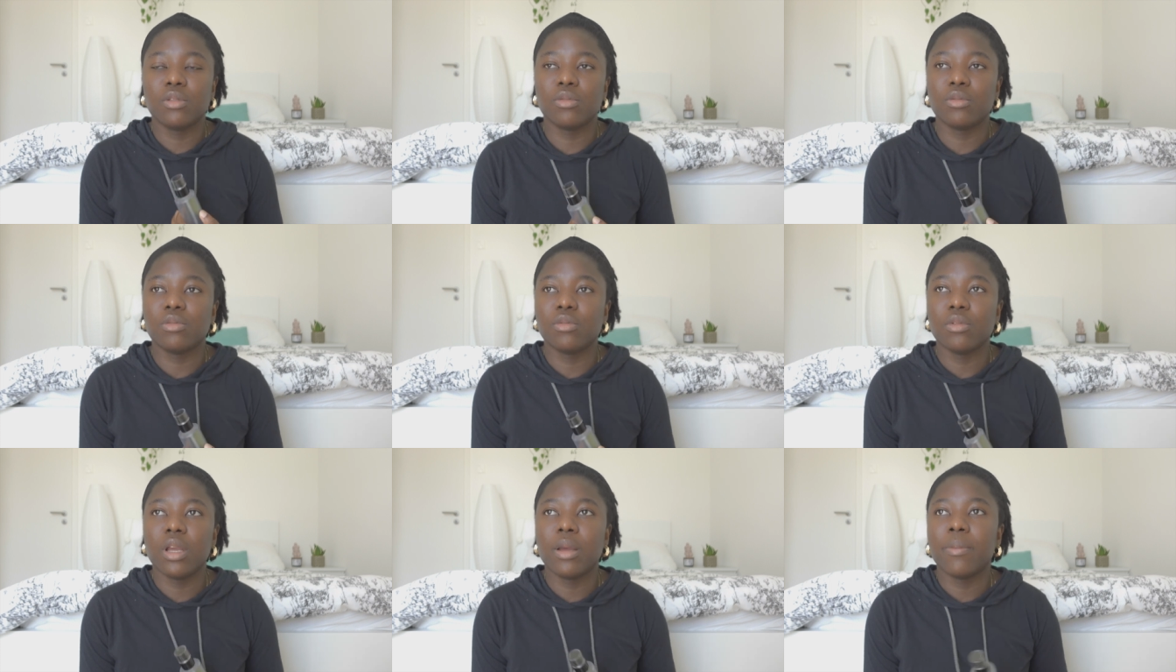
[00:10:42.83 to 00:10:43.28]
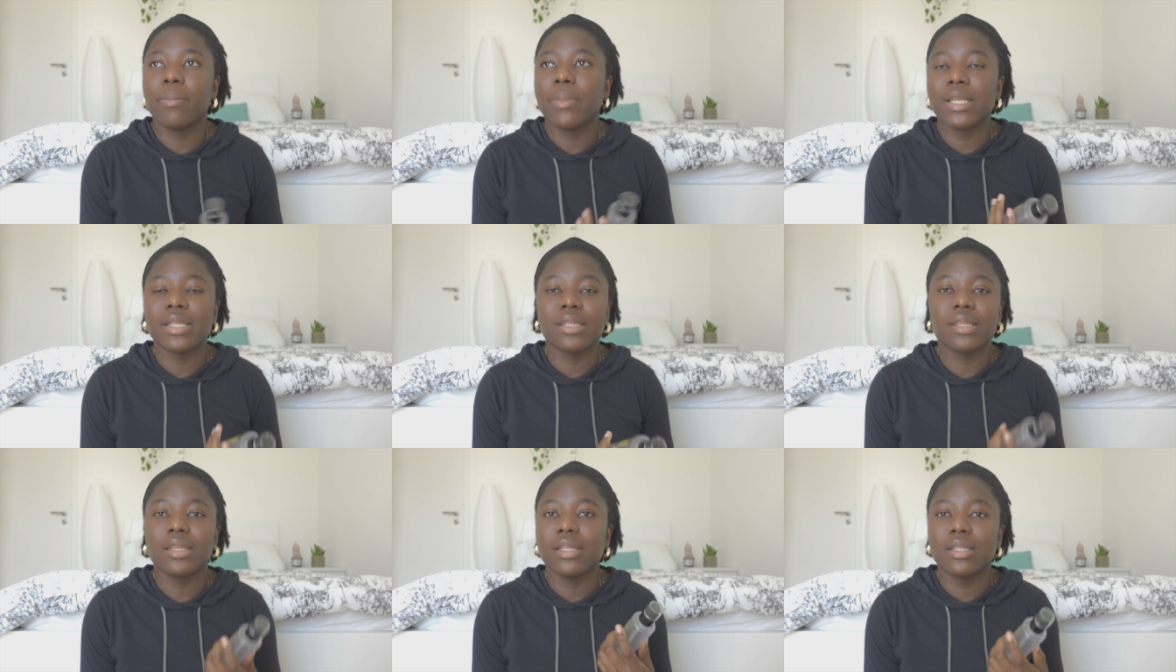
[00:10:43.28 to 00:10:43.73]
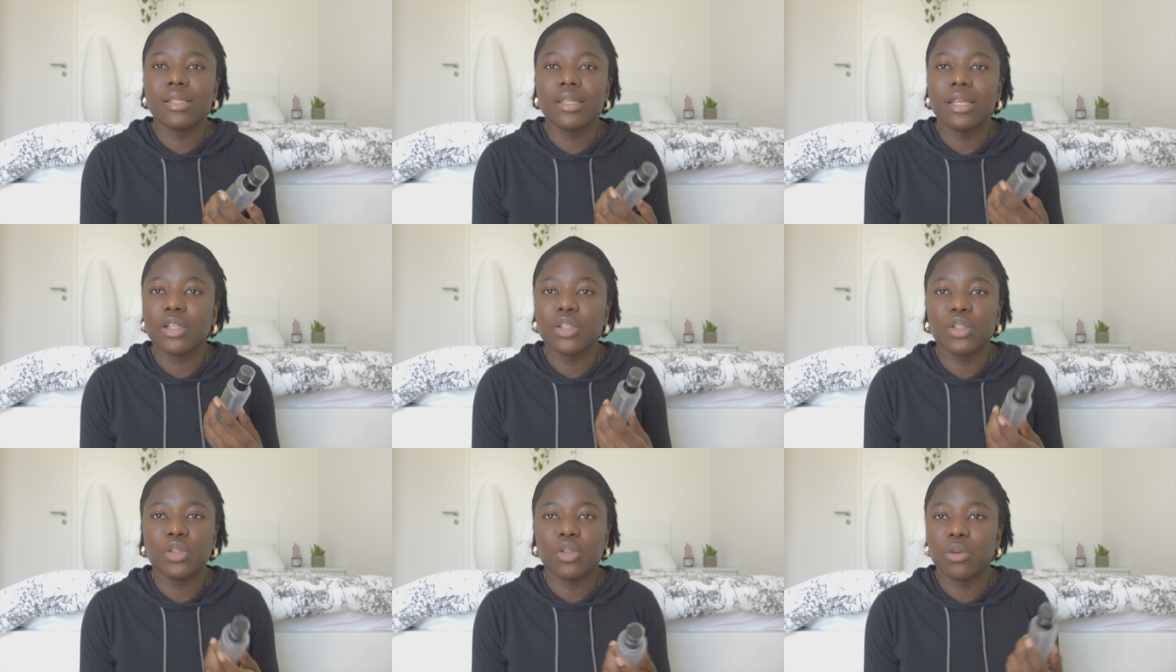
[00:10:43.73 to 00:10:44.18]
to my skin
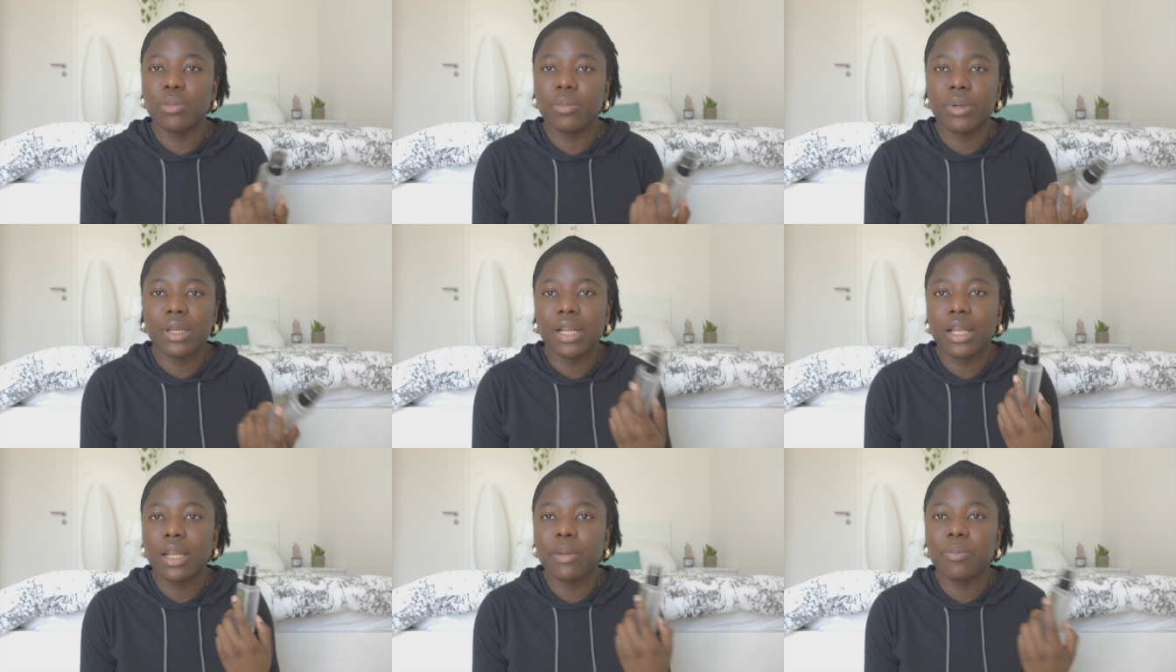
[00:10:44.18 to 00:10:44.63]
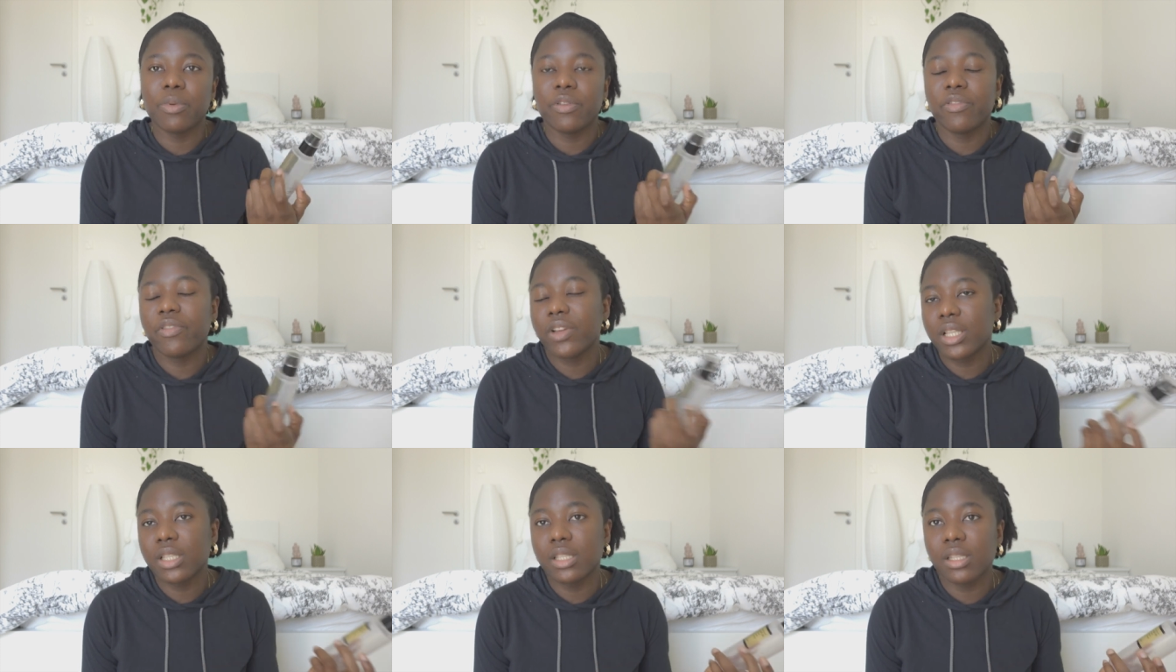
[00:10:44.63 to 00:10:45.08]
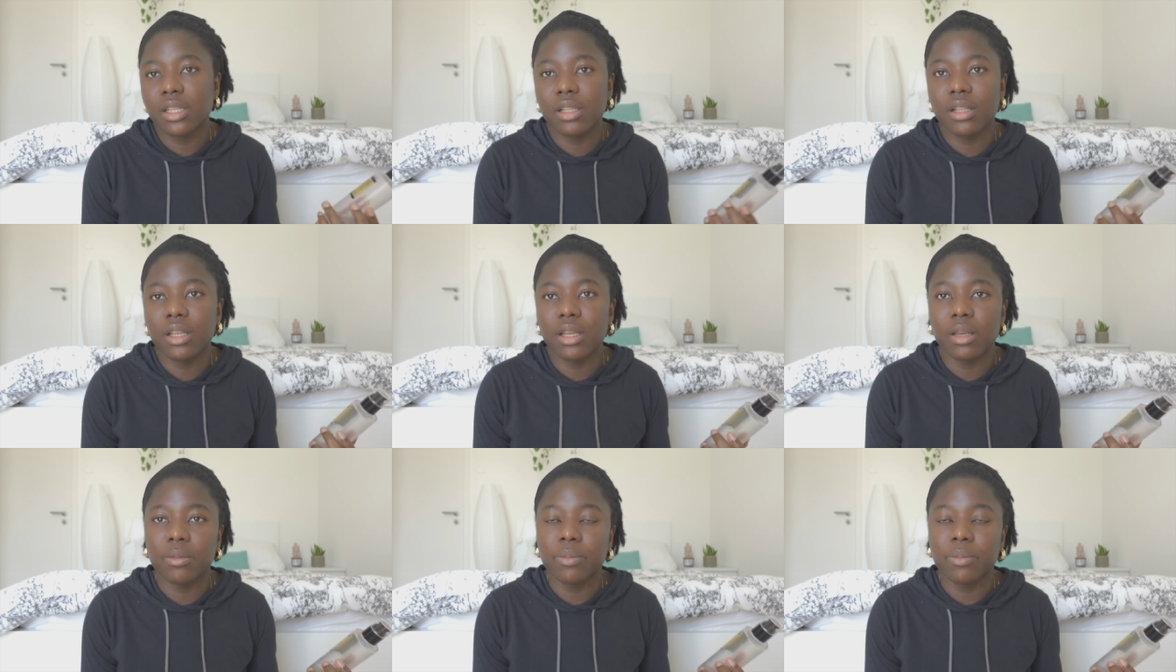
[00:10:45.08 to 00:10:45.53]
texture by like preventing